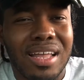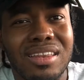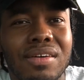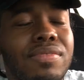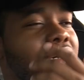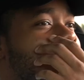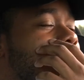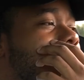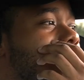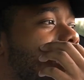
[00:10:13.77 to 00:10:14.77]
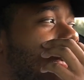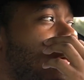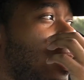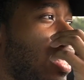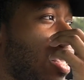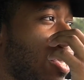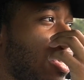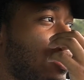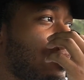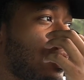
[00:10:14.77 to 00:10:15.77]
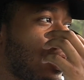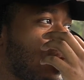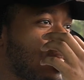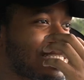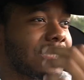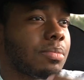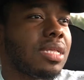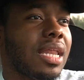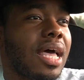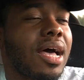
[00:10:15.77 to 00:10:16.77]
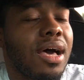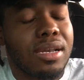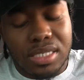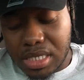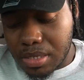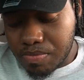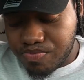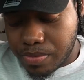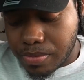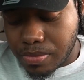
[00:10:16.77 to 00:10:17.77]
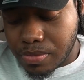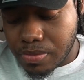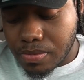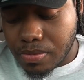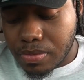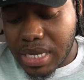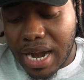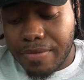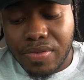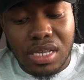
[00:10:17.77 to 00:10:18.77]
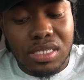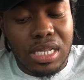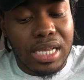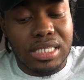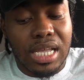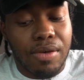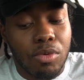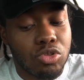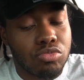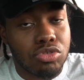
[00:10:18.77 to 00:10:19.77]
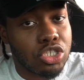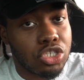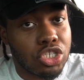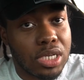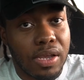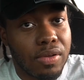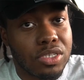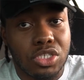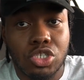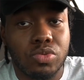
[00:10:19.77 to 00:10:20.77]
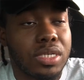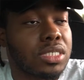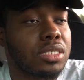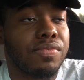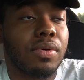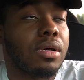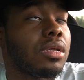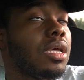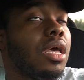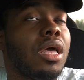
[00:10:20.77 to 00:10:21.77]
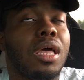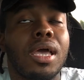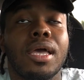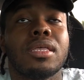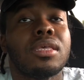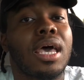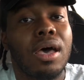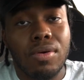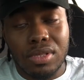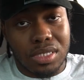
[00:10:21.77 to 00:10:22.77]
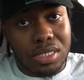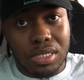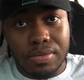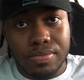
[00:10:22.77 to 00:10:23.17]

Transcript: Never understood that. And this is something that honestly that I face, and I just have multiple scenarios and situations about it countlessly,